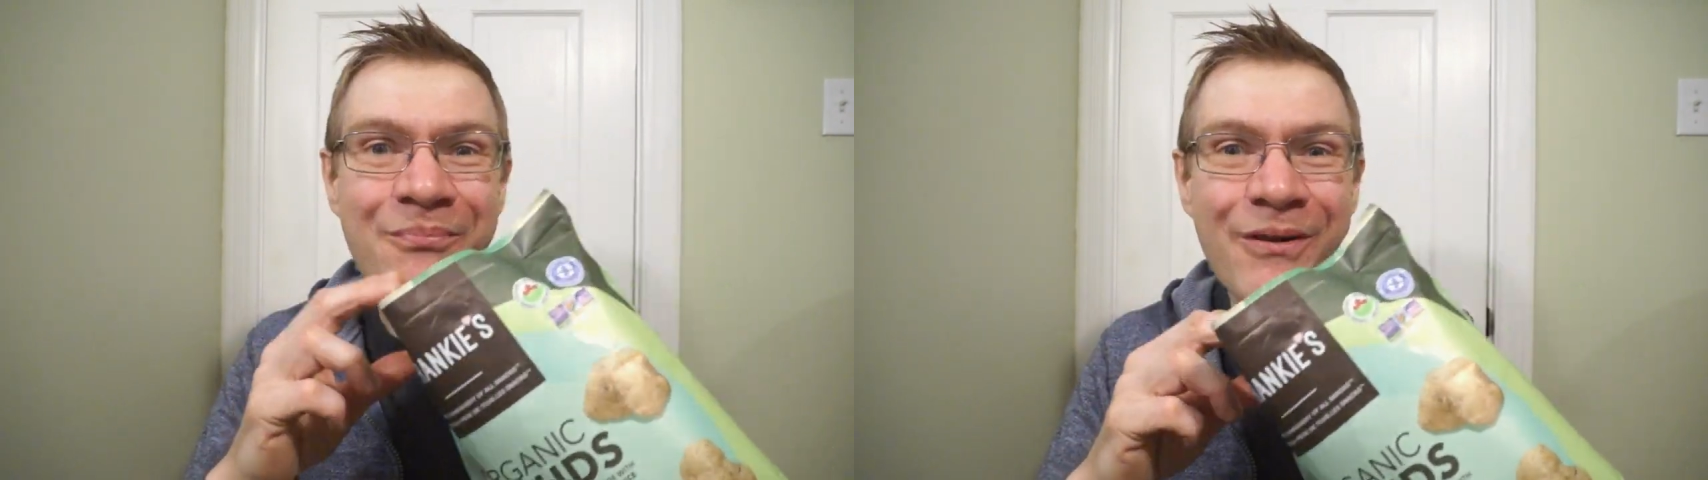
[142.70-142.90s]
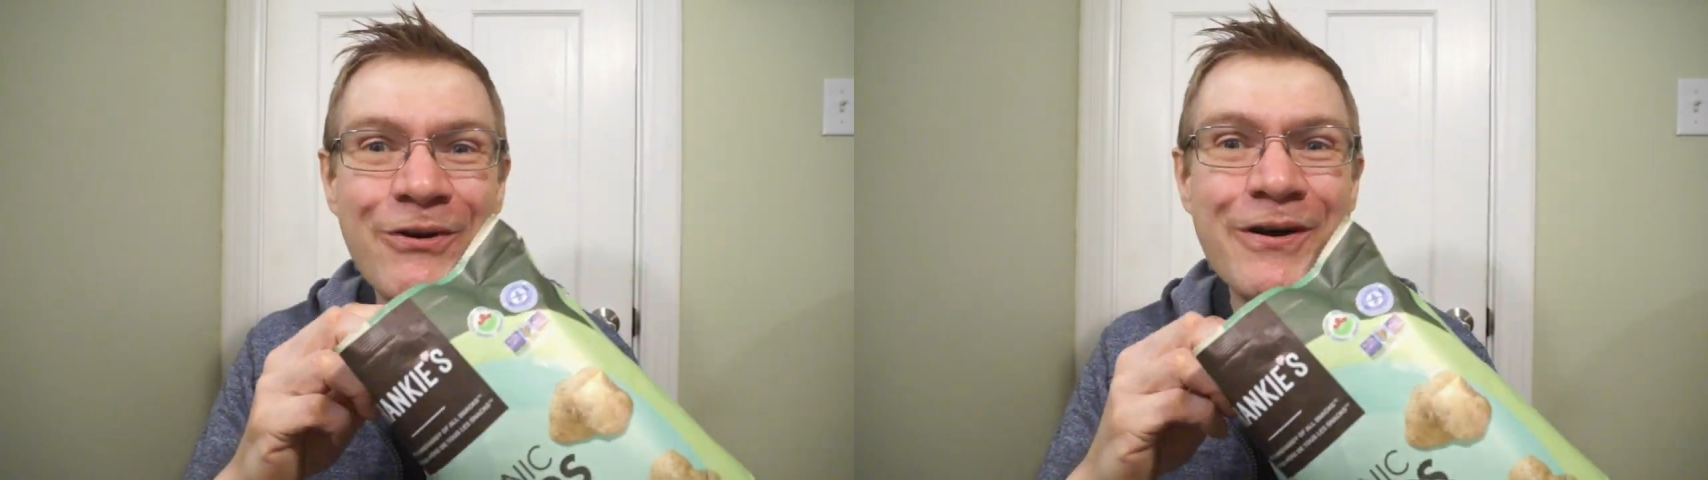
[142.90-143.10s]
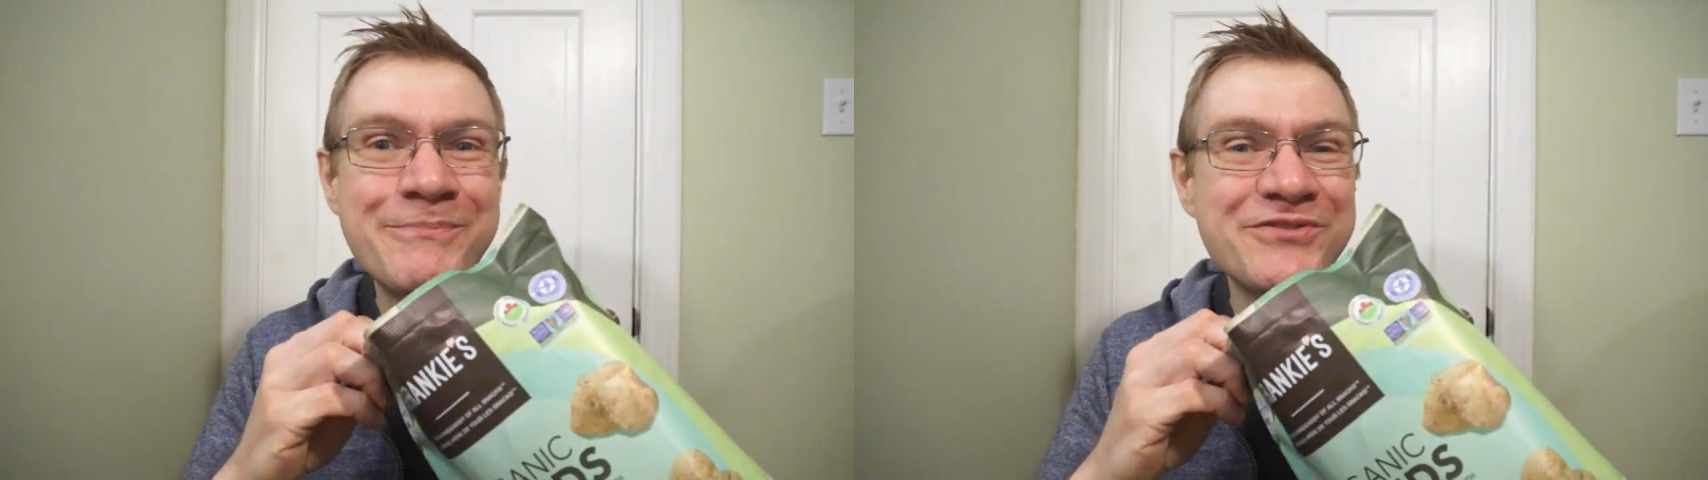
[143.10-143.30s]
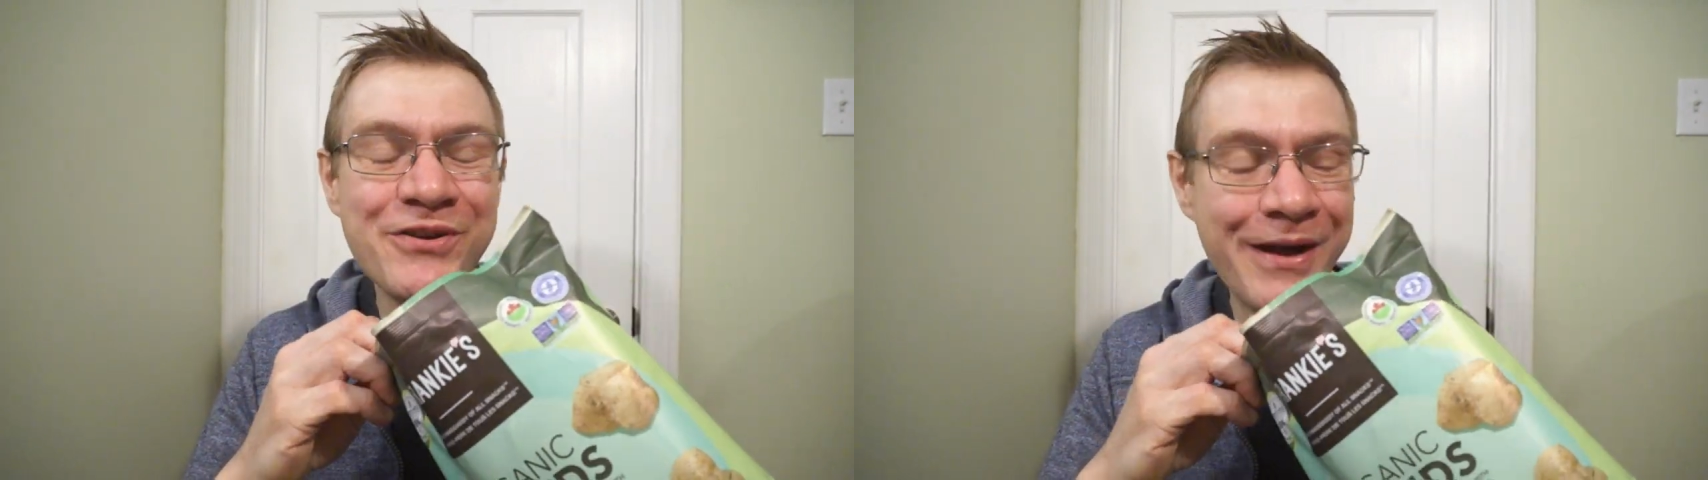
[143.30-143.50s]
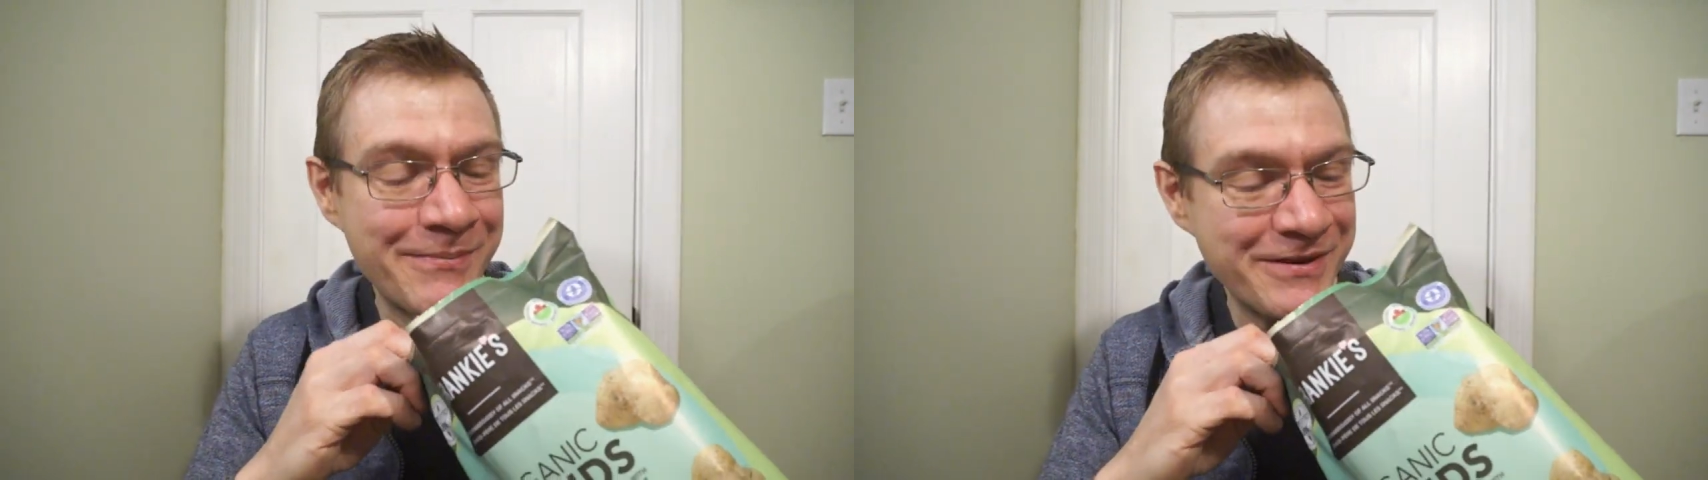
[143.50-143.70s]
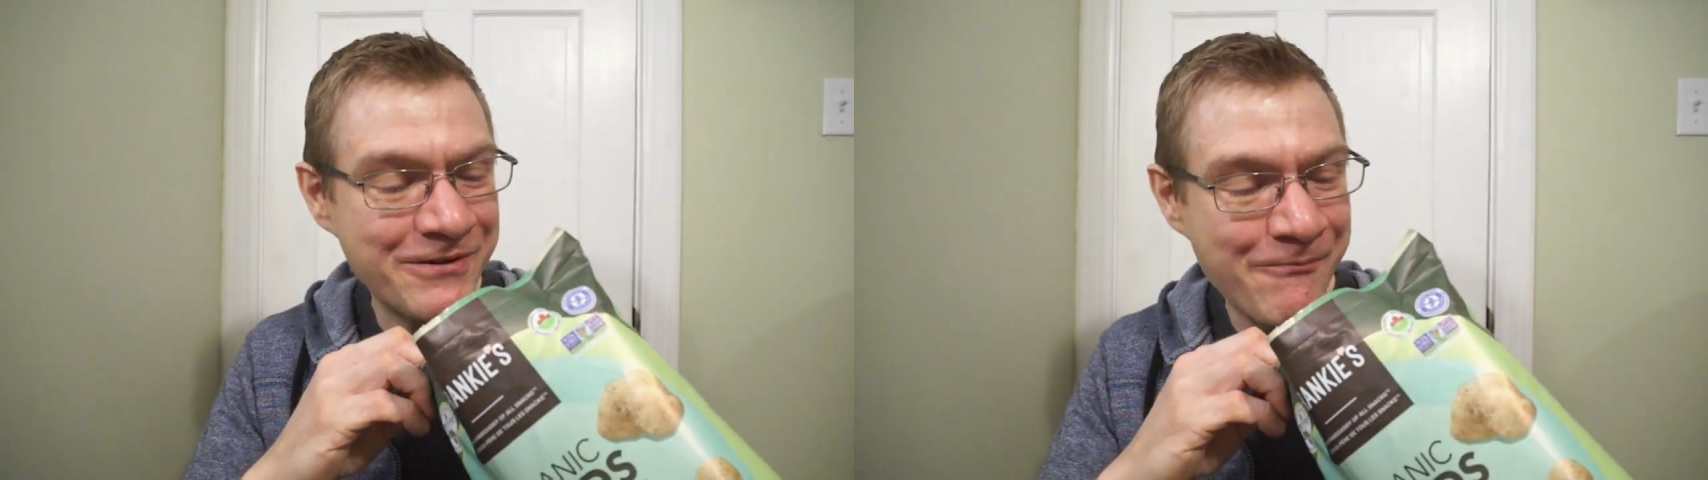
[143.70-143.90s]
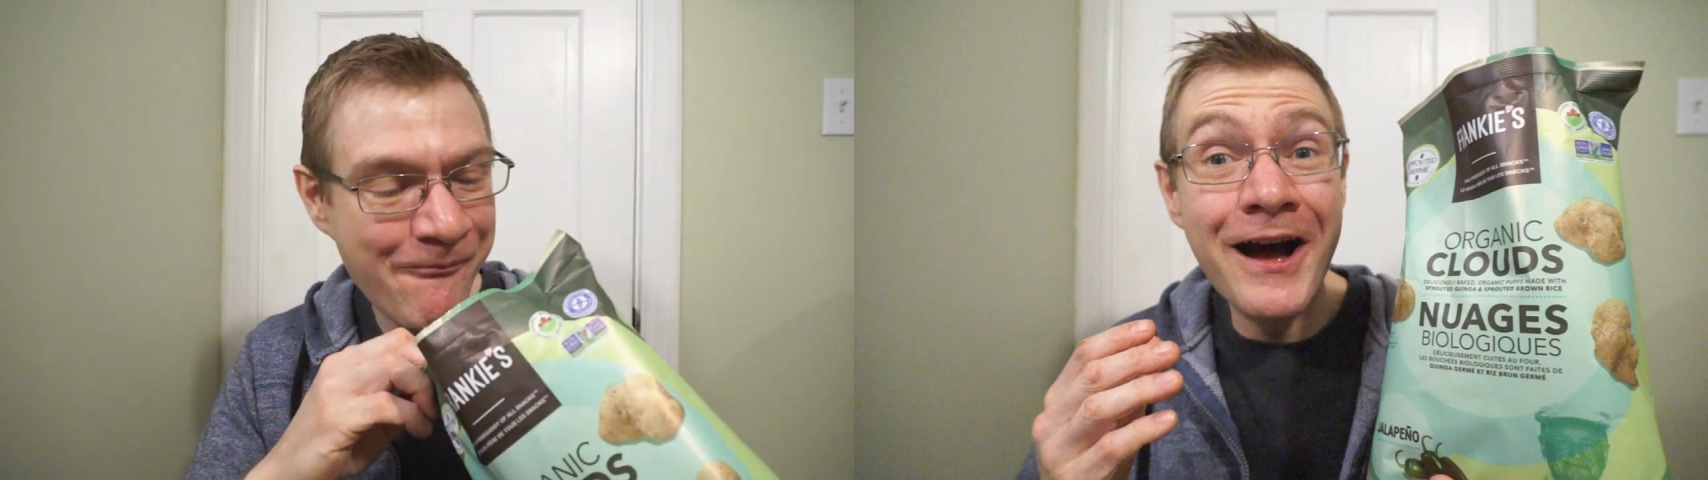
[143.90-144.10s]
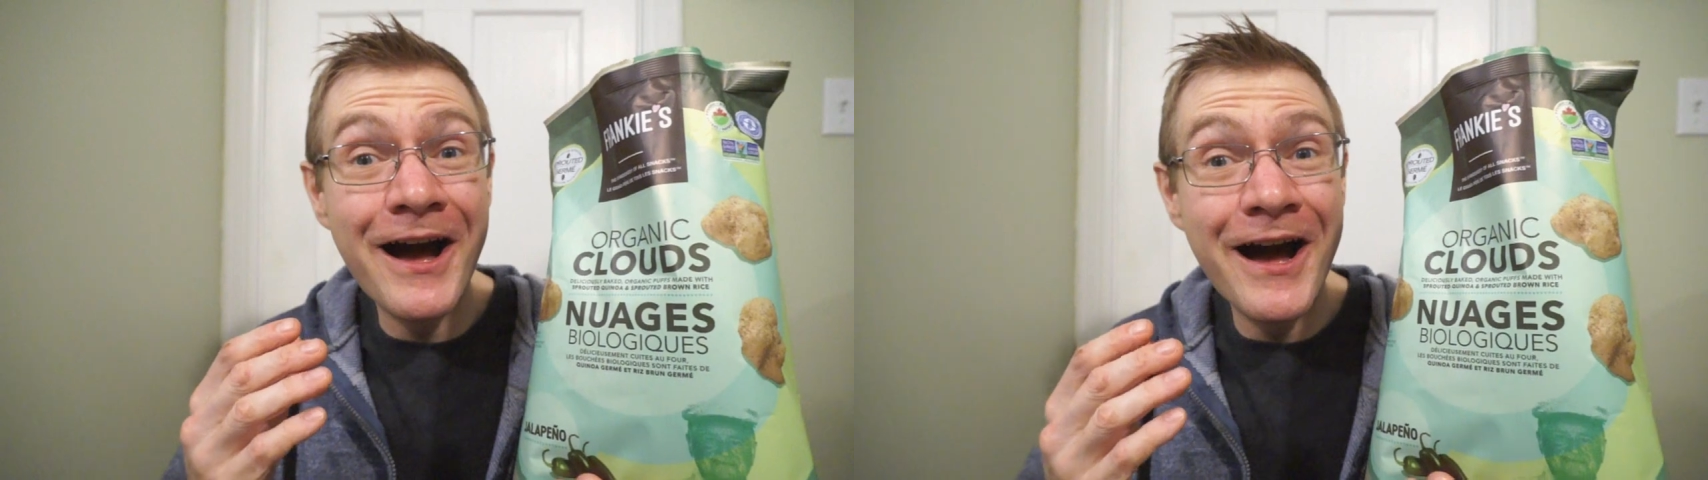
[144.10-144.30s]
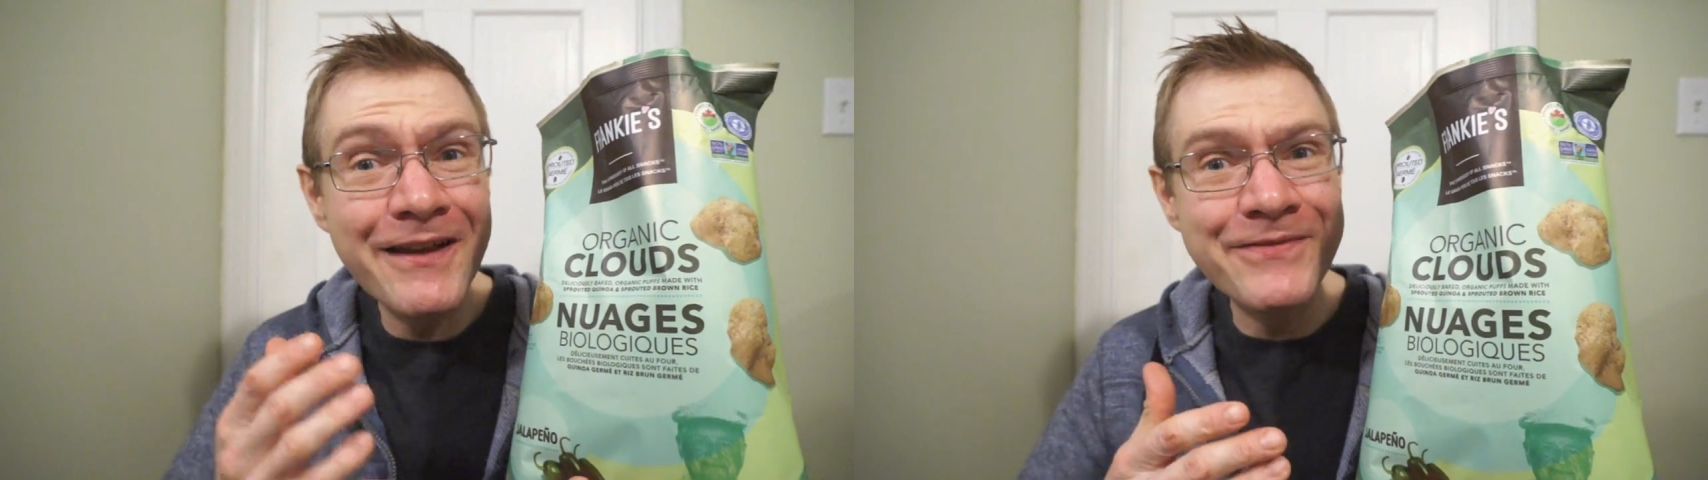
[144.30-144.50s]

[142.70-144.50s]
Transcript: Oh, I'm so happy. I'm